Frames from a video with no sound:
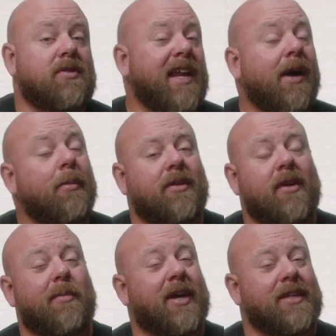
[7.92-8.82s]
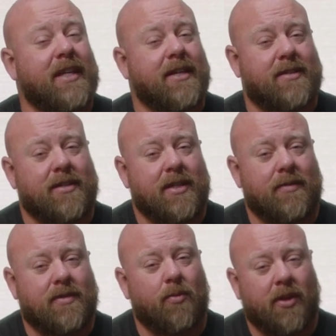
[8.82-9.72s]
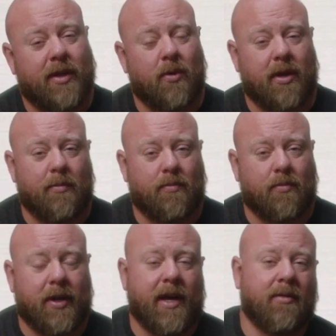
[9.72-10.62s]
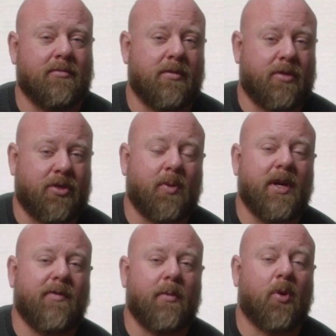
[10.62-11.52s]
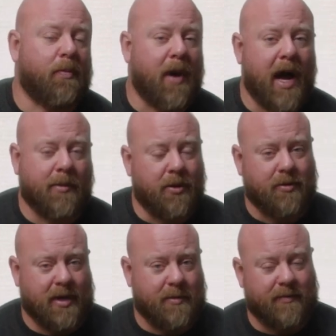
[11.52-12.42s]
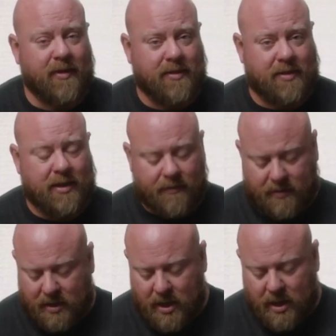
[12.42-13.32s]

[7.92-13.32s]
so today I'm gonna talk about knee sleeves, and really we're gonna bring out three of the more popular types of knee sleeves.